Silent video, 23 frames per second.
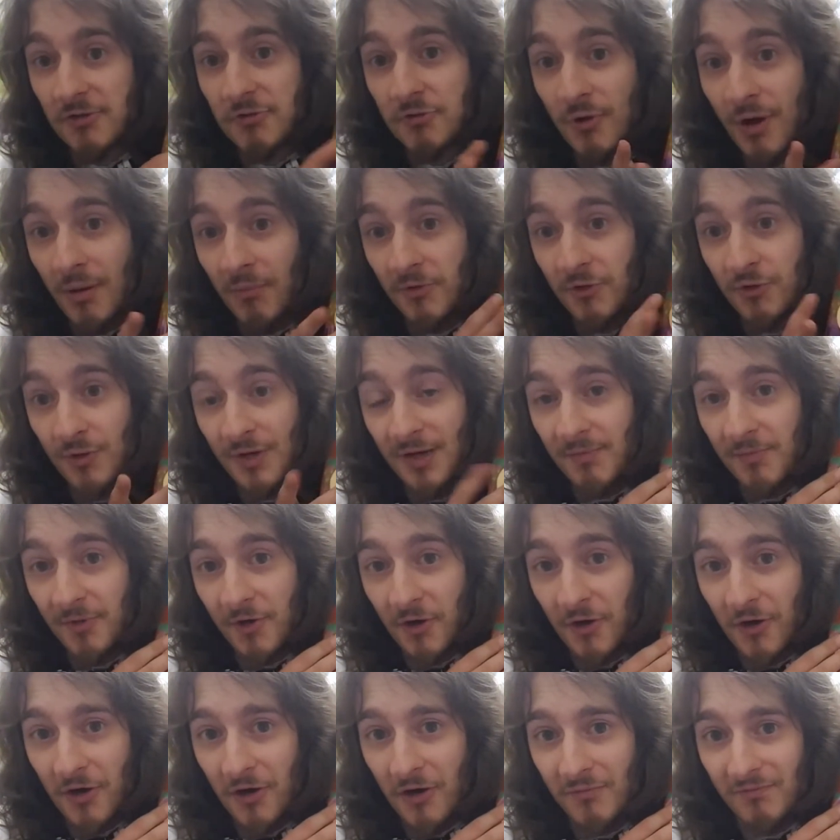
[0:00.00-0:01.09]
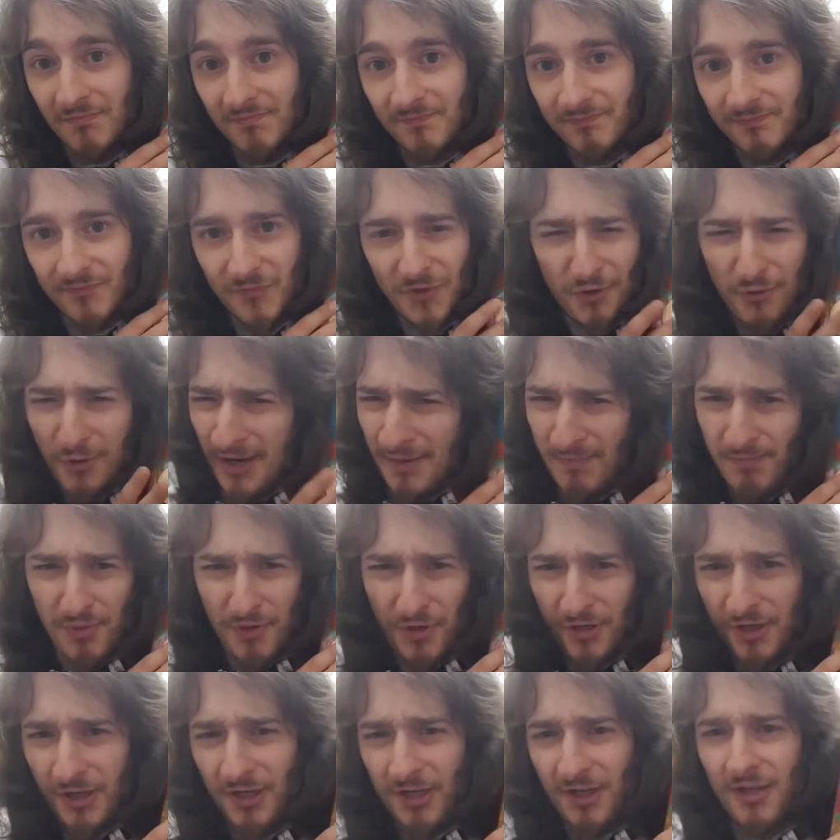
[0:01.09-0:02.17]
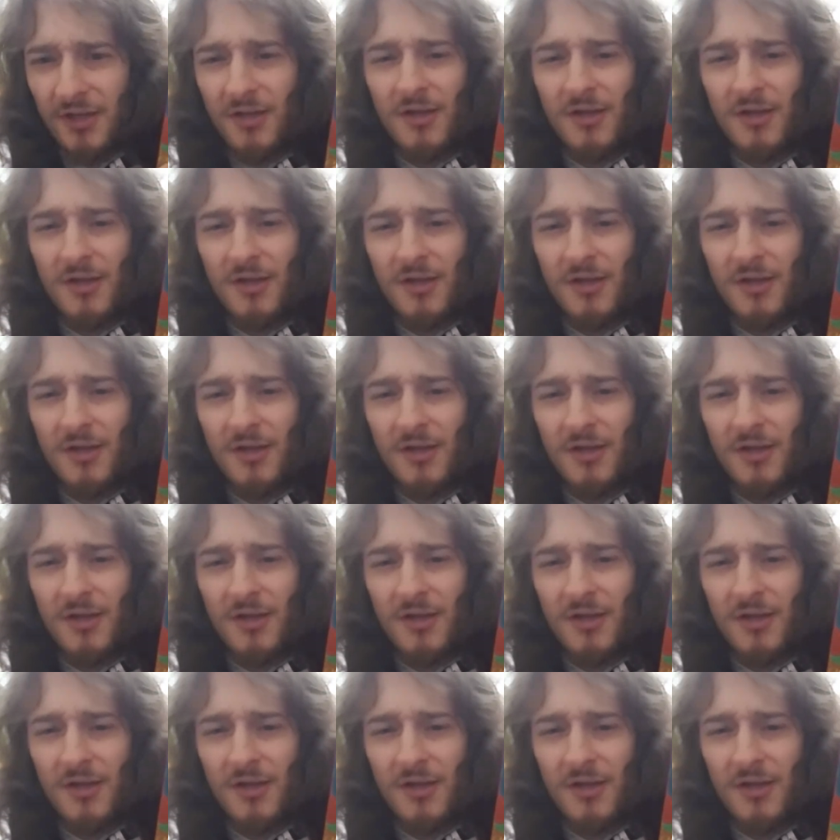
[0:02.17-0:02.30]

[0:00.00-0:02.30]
Drum Dream Girl. Great book.